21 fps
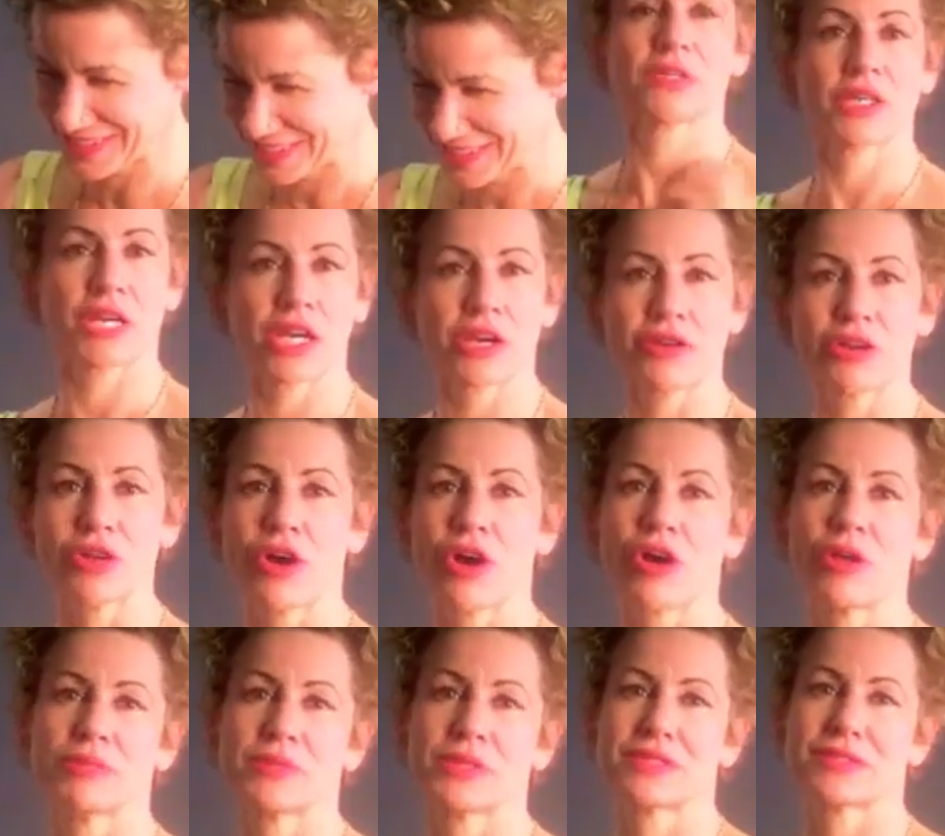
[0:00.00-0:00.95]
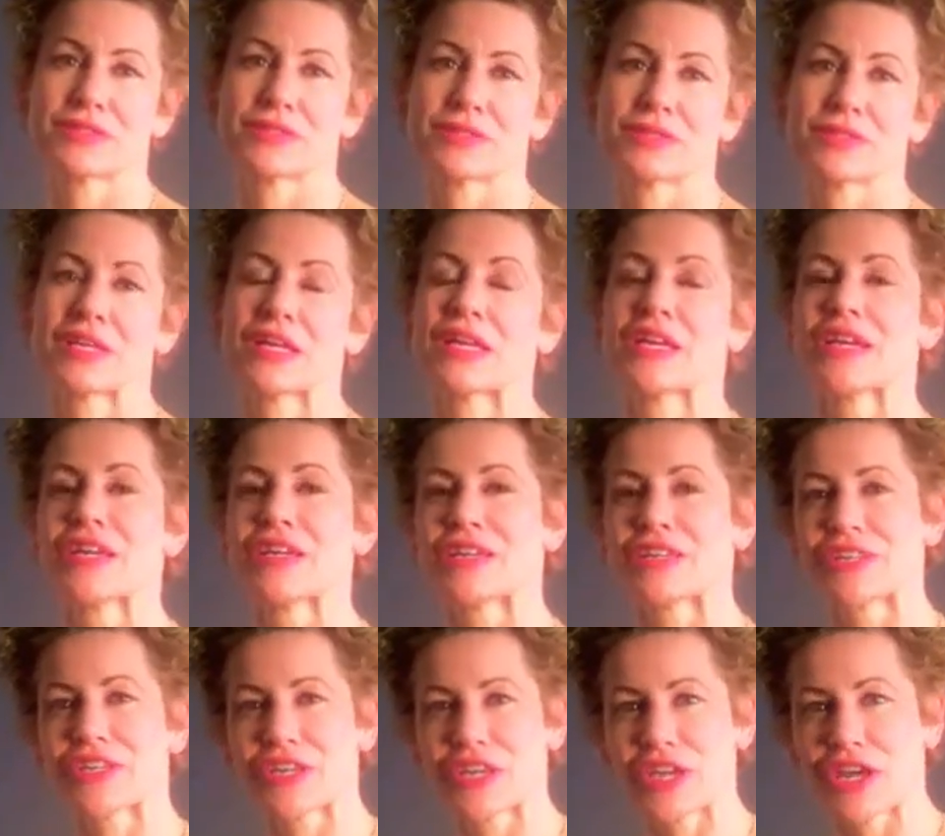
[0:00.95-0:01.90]
Carry almonds,
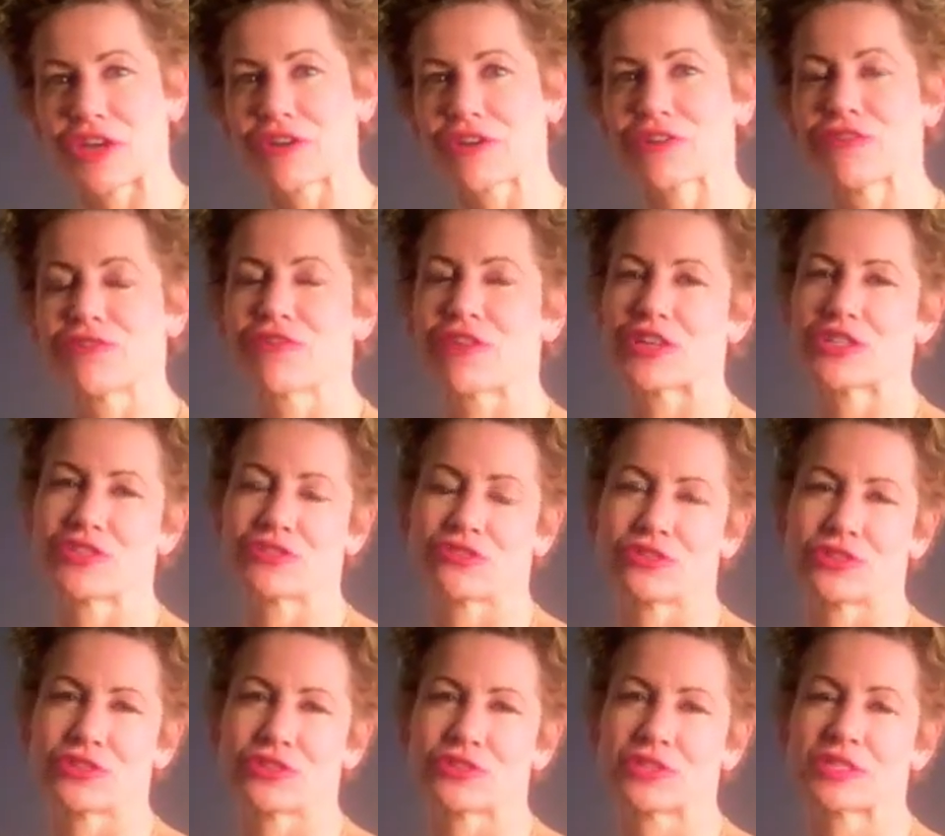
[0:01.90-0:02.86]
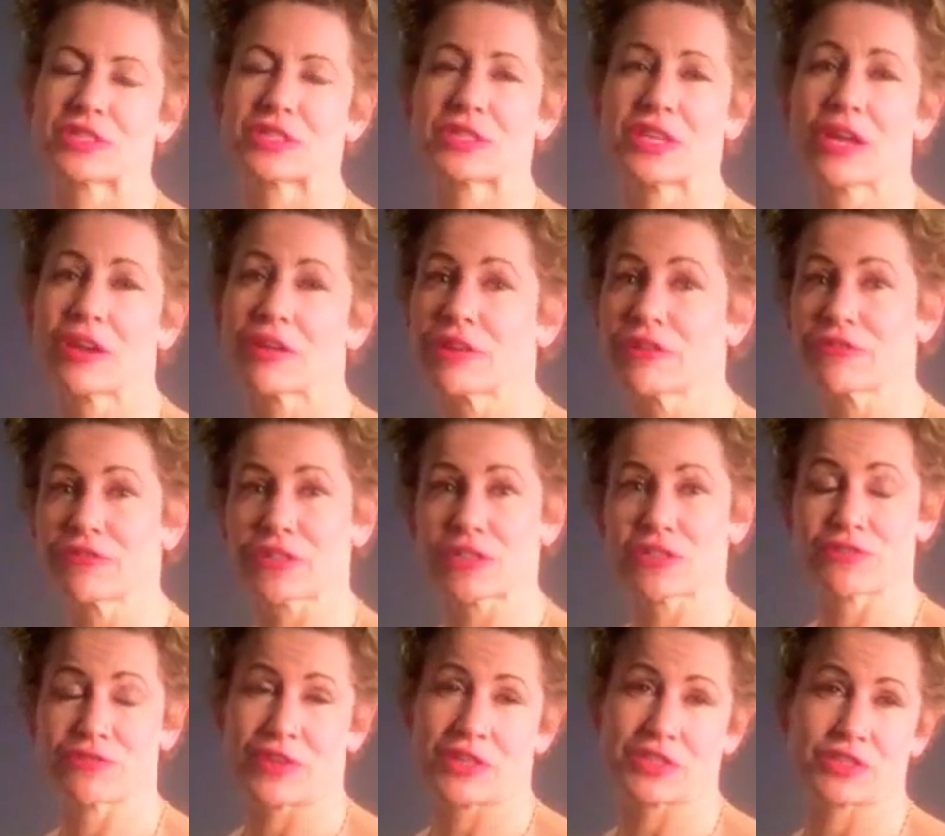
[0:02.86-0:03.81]
carry fresh fruits, carry
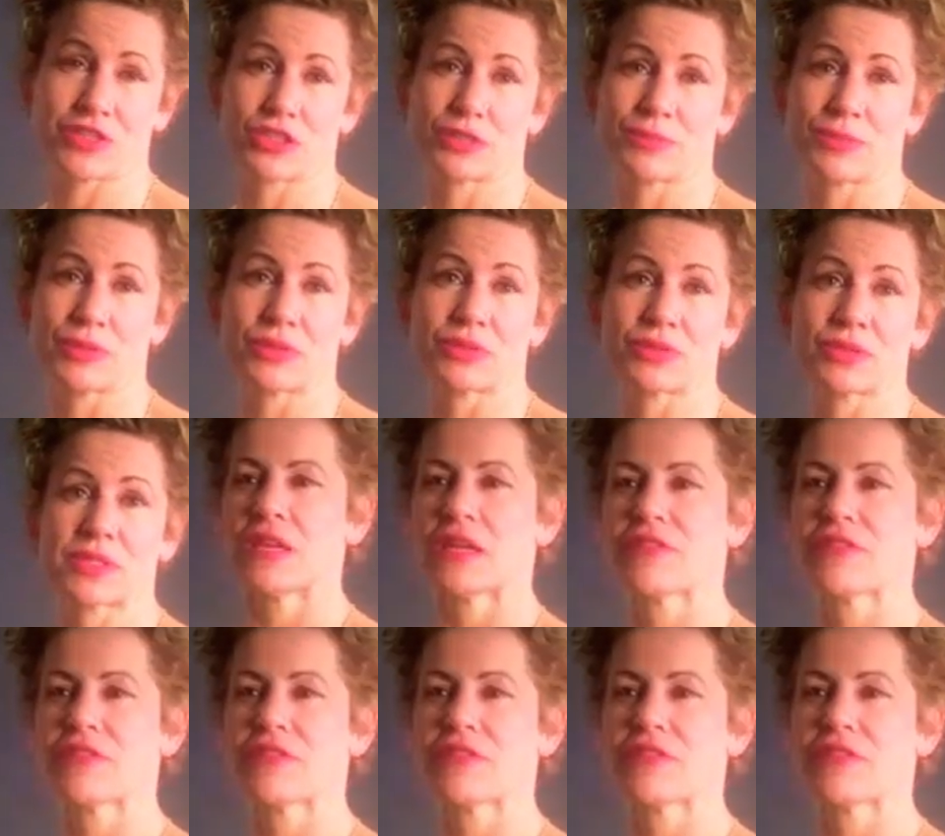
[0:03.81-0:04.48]
fresh vegetables.